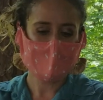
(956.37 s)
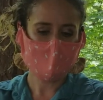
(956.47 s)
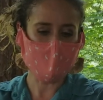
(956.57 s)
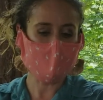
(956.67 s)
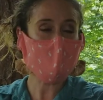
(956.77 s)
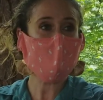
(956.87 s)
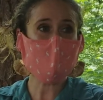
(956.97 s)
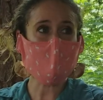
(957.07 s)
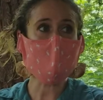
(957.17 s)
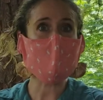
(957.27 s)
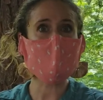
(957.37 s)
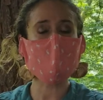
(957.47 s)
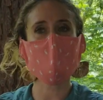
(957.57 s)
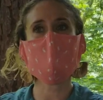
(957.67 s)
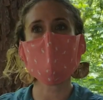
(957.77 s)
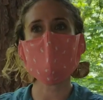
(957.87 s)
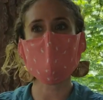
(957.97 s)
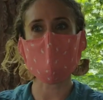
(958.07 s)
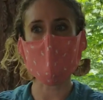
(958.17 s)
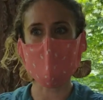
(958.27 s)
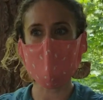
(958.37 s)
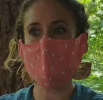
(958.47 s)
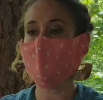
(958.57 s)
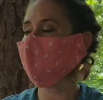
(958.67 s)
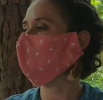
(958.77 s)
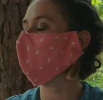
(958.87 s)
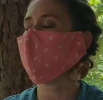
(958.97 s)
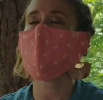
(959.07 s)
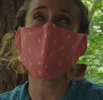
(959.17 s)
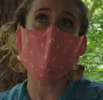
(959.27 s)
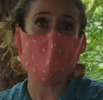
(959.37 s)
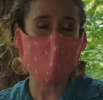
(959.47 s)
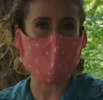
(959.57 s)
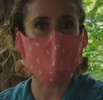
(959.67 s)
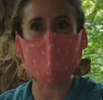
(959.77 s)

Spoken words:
So if you see a mouse or a rat outside, even though they're cute and